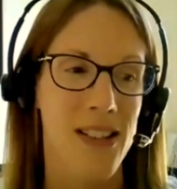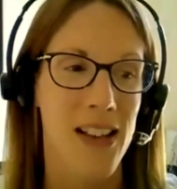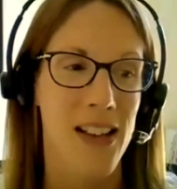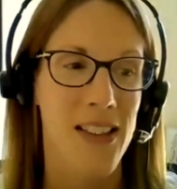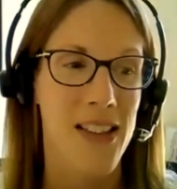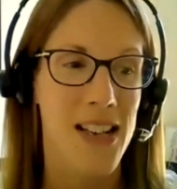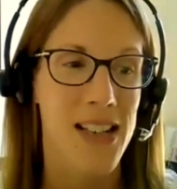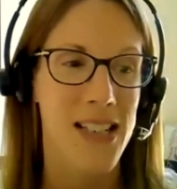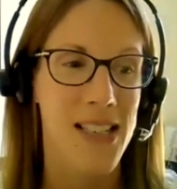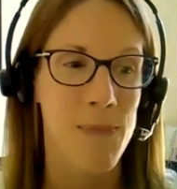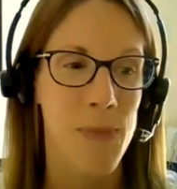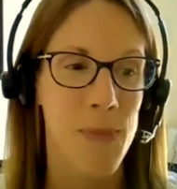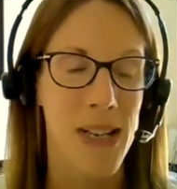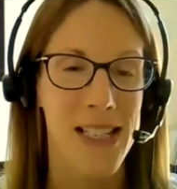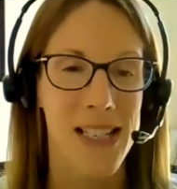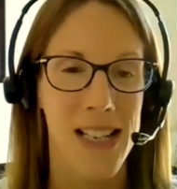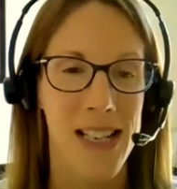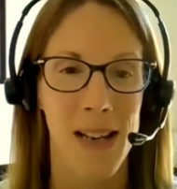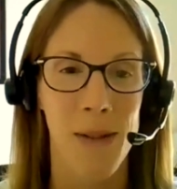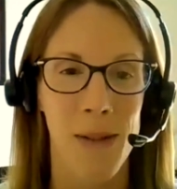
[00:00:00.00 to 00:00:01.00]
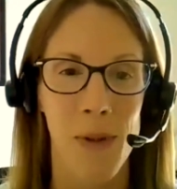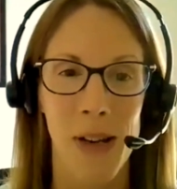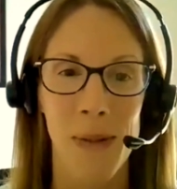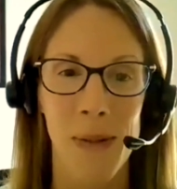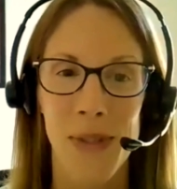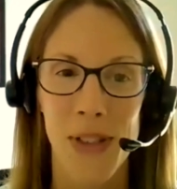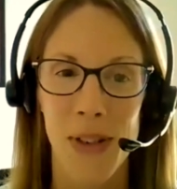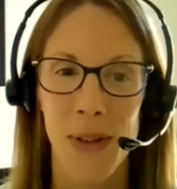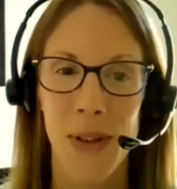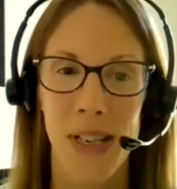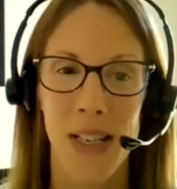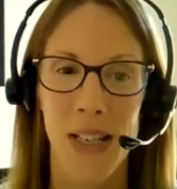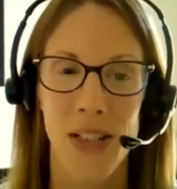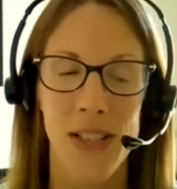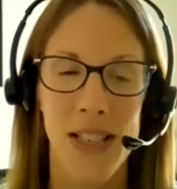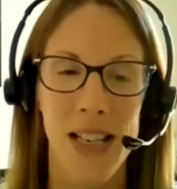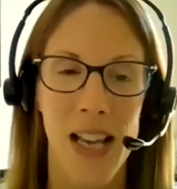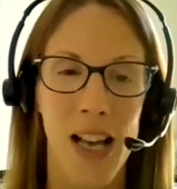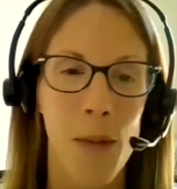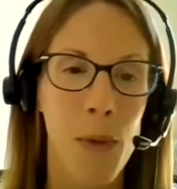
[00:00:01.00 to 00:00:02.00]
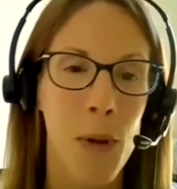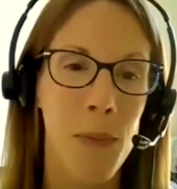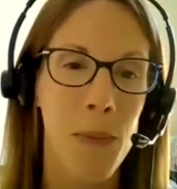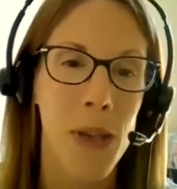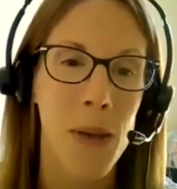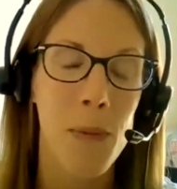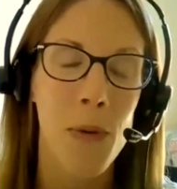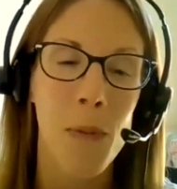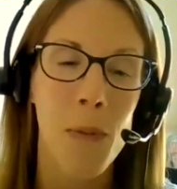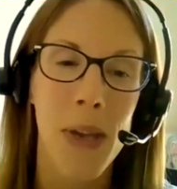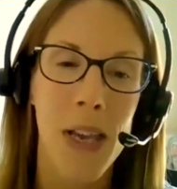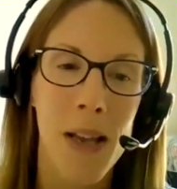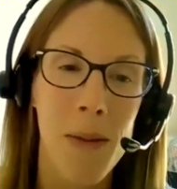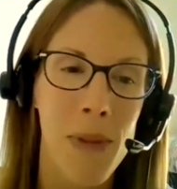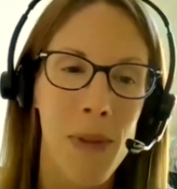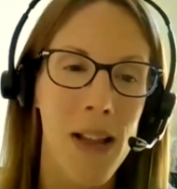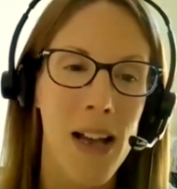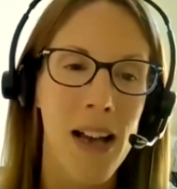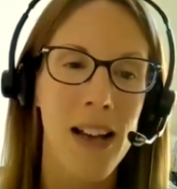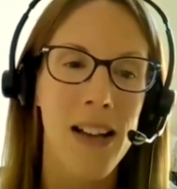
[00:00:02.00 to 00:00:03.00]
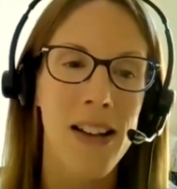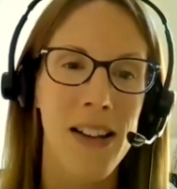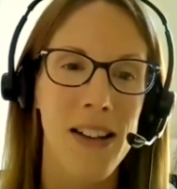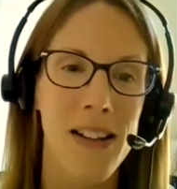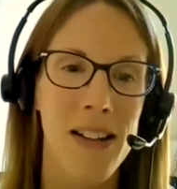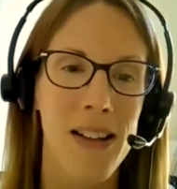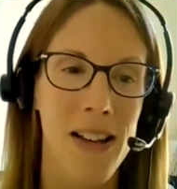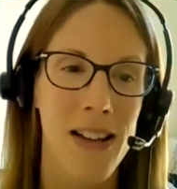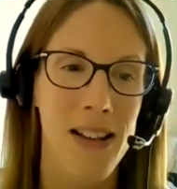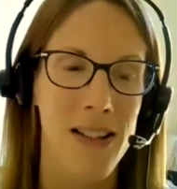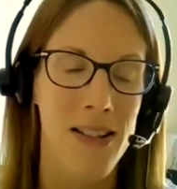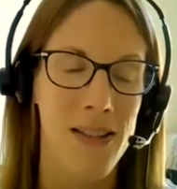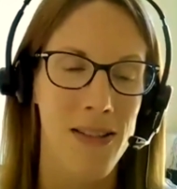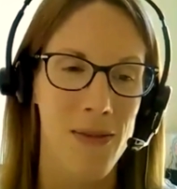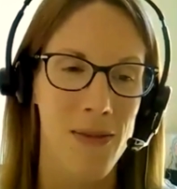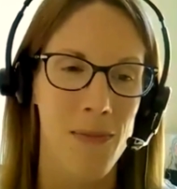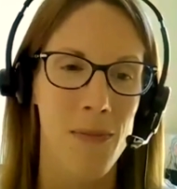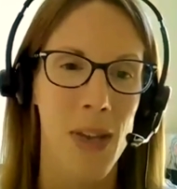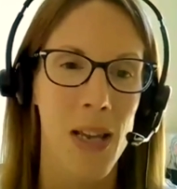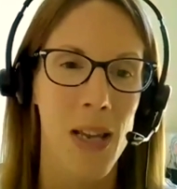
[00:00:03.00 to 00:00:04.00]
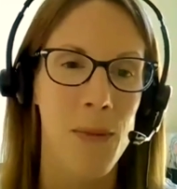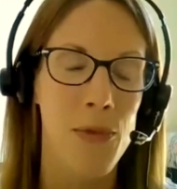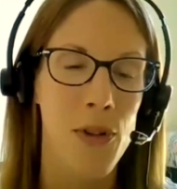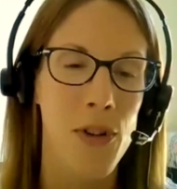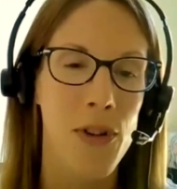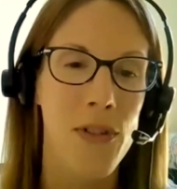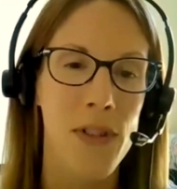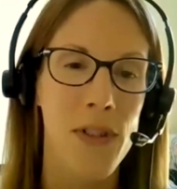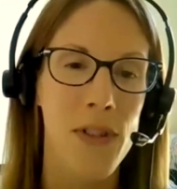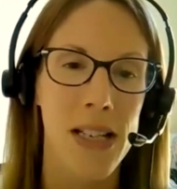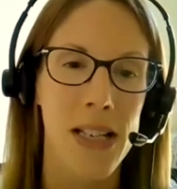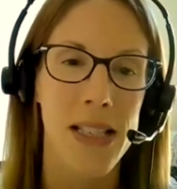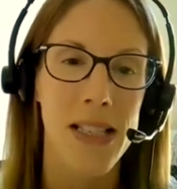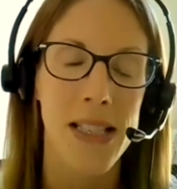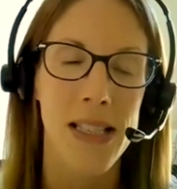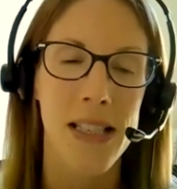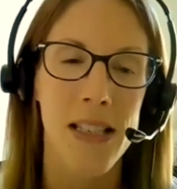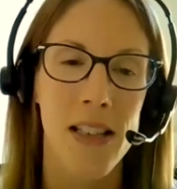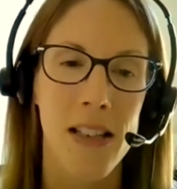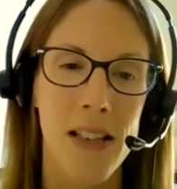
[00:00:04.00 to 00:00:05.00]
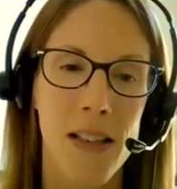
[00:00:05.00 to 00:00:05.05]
And that's basically what I'm doing, just helping people make a plan and make progress.